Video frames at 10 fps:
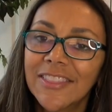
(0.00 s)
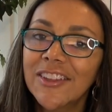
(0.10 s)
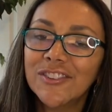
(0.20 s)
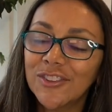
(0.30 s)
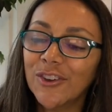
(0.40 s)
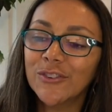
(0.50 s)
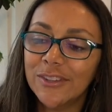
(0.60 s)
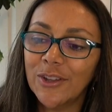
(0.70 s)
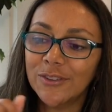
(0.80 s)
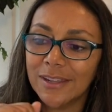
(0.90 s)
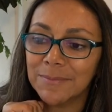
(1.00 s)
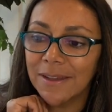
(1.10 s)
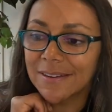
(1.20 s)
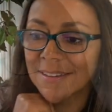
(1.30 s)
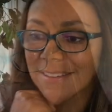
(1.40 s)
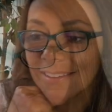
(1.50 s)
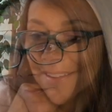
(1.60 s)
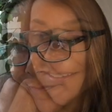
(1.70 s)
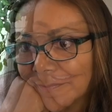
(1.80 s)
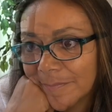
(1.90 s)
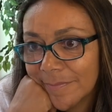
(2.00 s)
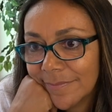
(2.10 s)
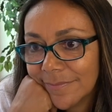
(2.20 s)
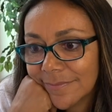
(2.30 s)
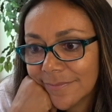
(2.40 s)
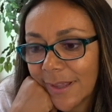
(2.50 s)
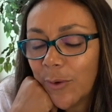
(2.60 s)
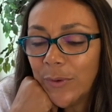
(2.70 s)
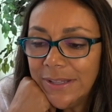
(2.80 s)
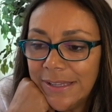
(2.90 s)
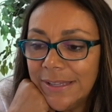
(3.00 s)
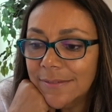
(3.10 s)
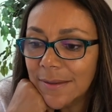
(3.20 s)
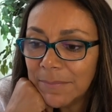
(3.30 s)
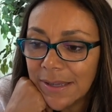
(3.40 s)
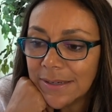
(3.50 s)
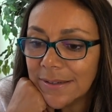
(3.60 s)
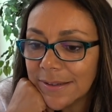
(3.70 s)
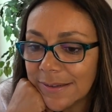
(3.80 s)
There's no doubt about it. Oh, we need somebody